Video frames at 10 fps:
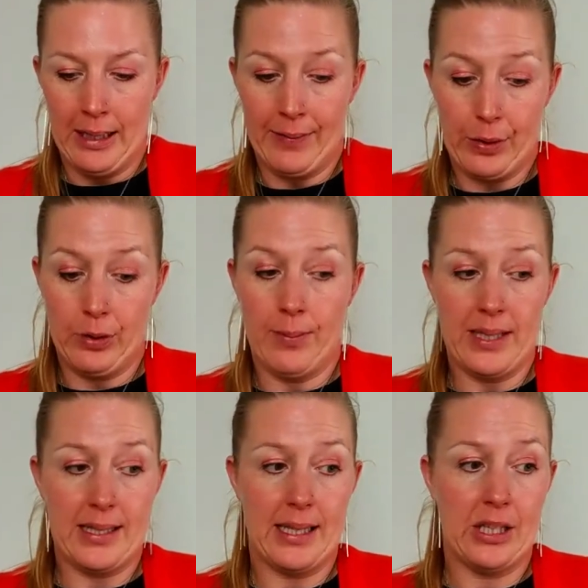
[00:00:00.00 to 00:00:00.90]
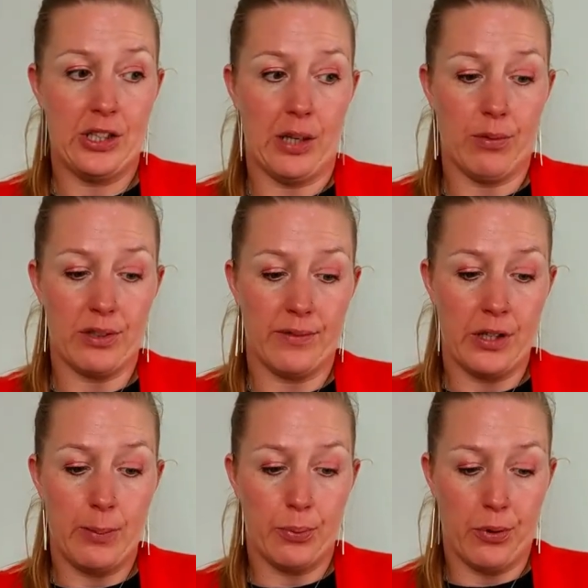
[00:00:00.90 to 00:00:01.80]
after the message that was
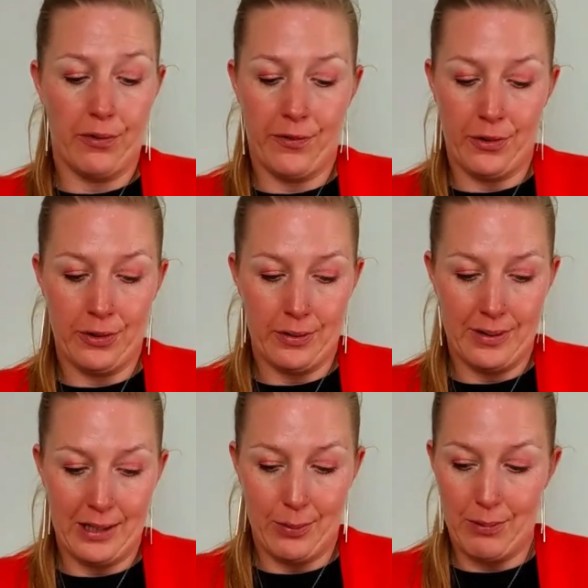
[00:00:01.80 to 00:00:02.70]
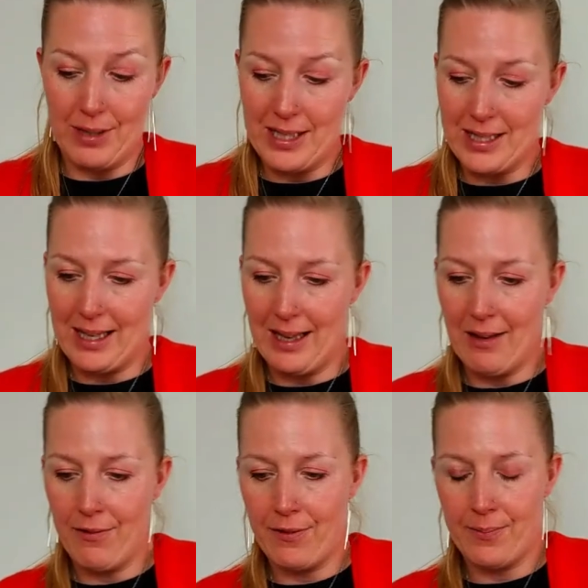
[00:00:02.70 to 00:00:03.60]
very profound that we receive,